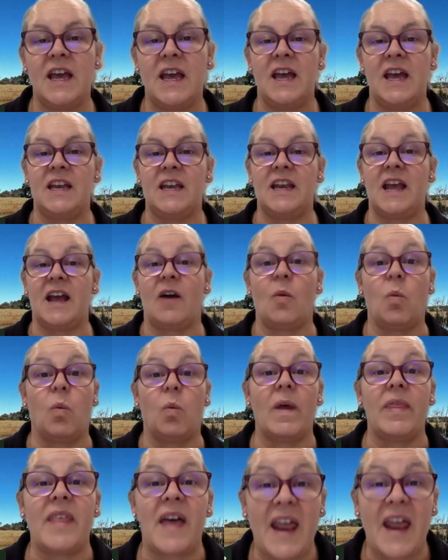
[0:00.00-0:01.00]
Now,
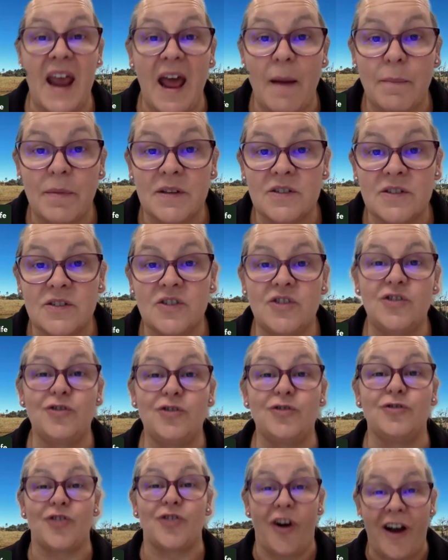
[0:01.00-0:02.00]
when that happens,
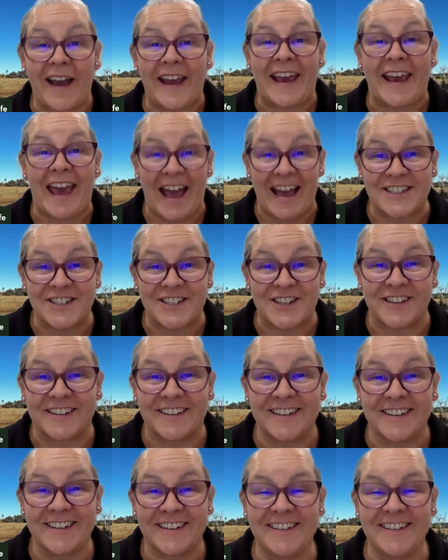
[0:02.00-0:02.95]
you try and catch it.